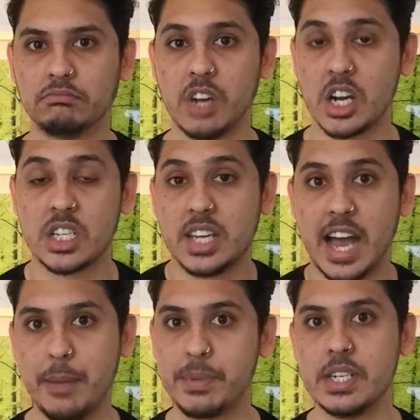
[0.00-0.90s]
I could see that
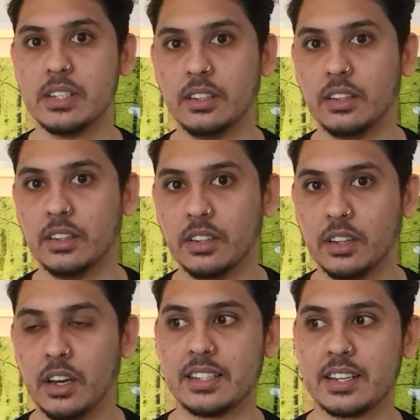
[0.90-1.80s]
happening.
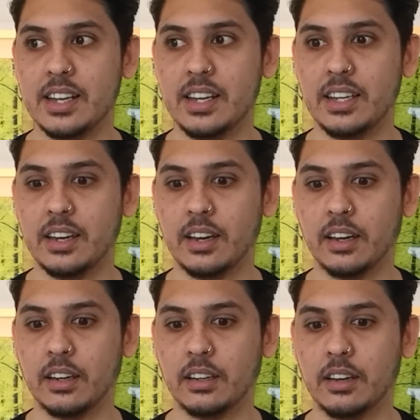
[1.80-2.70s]
He's clearly
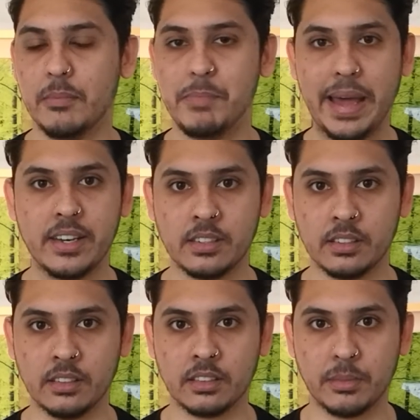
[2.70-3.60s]

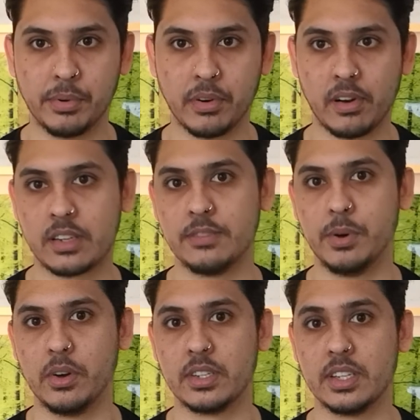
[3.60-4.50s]
abandoned the progressive
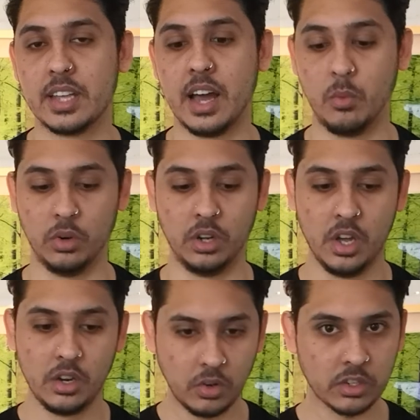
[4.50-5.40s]
policies that were
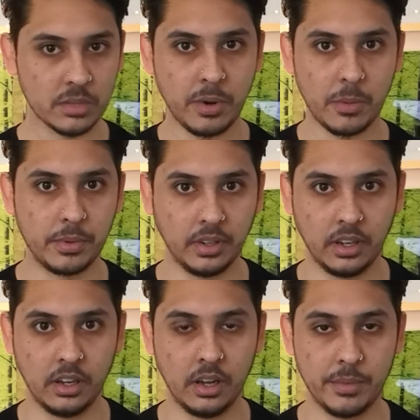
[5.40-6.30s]
not just
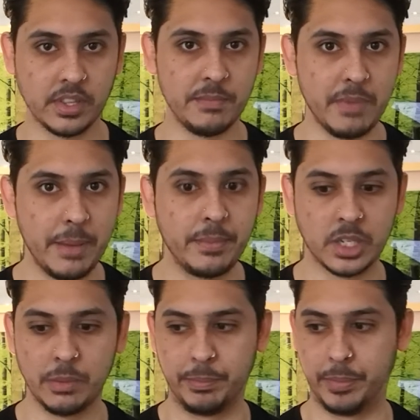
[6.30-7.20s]
popular among the
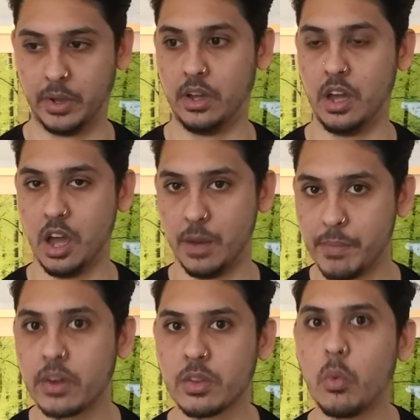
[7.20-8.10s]
membership, but
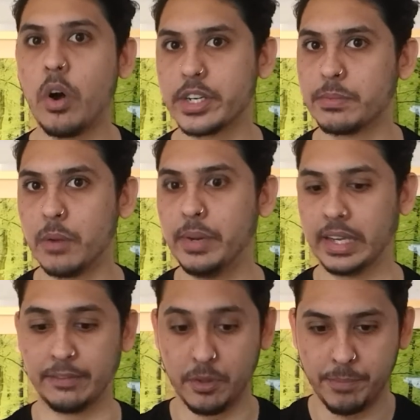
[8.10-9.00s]
among the wider
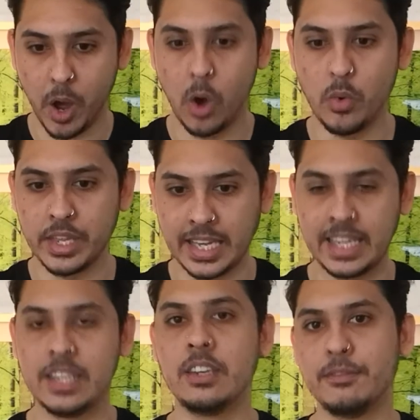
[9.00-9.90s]
public. If you poll
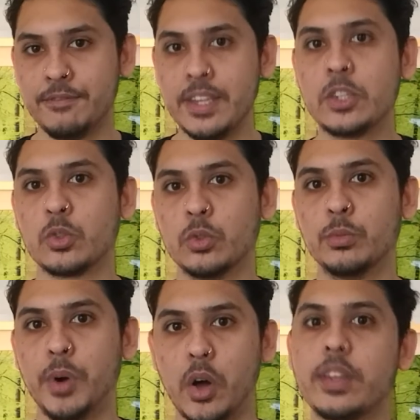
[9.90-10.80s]
the individual
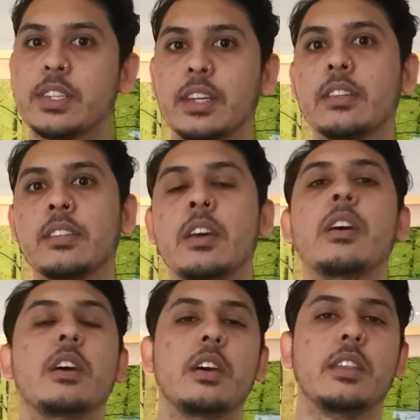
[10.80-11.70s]
policies,
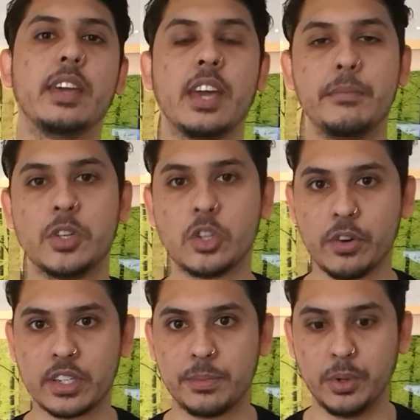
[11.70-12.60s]
they get
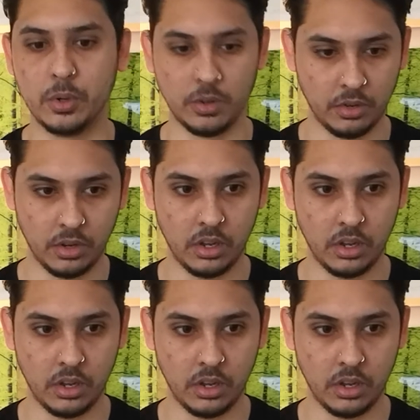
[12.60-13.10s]
majority support.